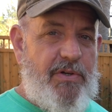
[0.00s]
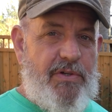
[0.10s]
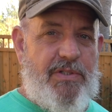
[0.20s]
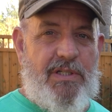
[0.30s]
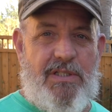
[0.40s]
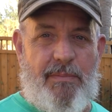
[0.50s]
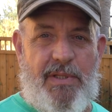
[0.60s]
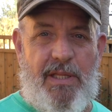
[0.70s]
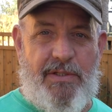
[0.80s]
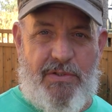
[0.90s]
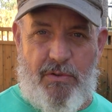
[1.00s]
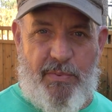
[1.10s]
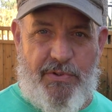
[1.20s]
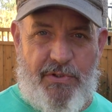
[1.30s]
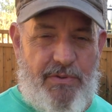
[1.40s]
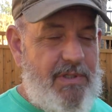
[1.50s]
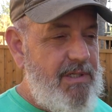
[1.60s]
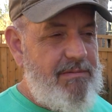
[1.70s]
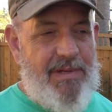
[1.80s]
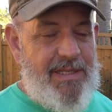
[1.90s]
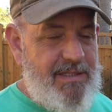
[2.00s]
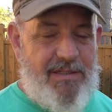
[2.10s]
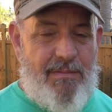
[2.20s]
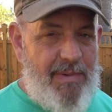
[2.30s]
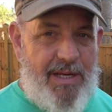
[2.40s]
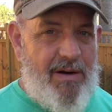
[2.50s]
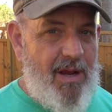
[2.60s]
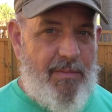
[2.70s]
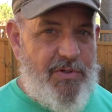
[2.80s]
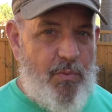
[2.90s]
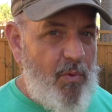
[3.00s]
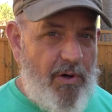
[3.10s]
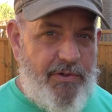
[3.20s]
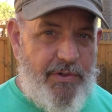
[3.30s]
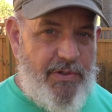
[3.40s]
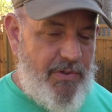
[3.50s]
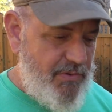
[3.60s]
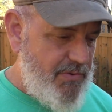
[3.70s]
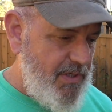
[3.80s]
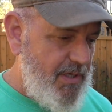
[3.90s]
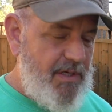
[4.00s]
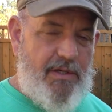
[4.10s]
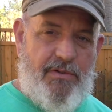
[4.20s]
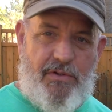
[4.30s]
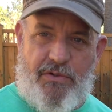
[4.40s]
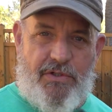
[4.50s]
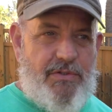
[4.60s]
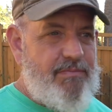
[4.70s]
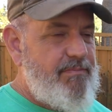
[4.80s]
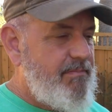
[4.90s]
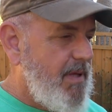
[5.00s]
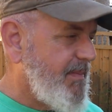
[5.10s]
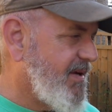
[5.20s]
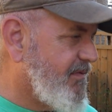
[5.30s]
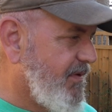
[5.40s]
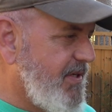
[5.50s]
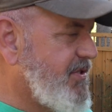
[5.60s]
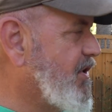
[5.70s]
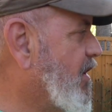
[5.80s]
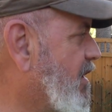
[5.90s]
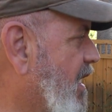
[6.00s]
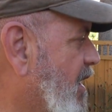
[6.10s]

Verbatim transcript: you're using something like Super Juice, it doesn't matter how much water you use. You just, I mean, for this yard,